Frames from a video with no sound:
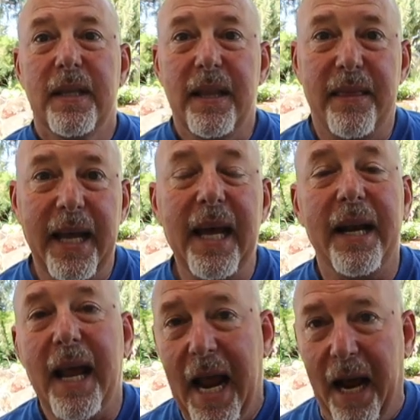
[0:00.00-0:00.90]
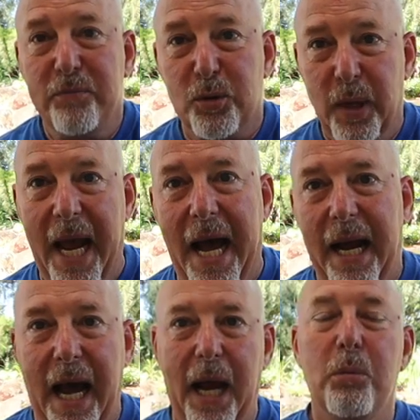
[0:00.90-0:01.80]
then after
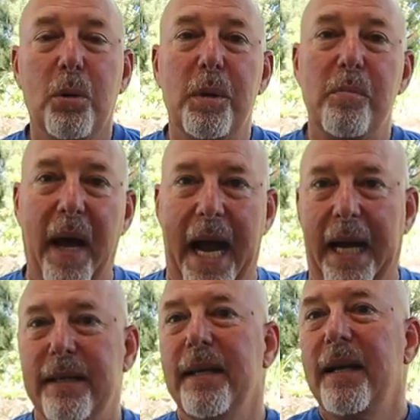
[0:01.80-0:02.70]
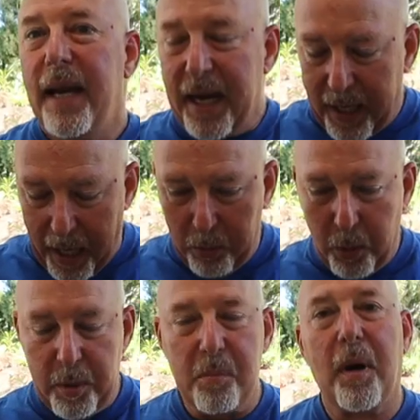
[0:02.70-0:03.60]
that, I will be back and I
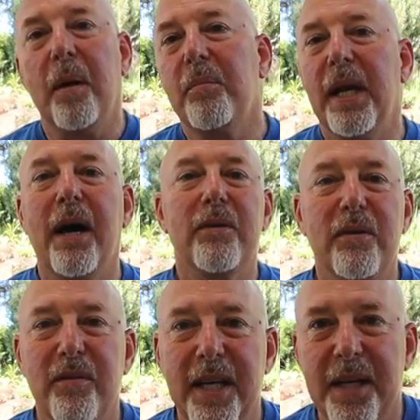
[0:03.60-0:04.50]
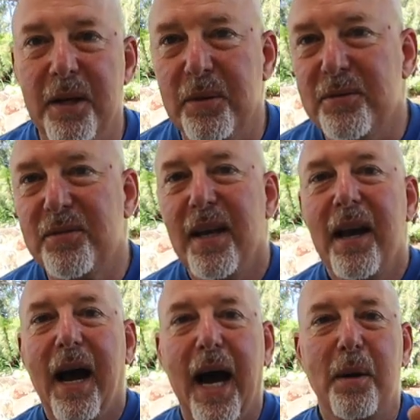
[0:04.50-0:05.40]
will be pumping out the videos.
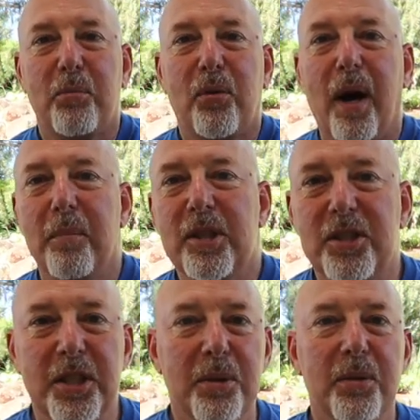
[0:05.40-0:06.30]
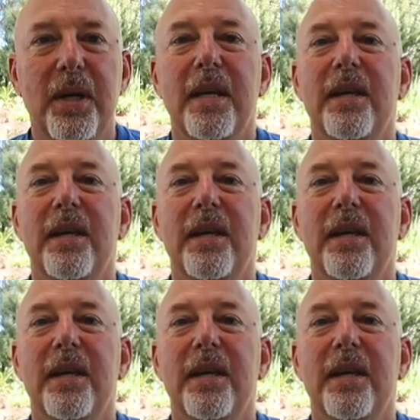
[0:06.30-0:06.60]
I promise you,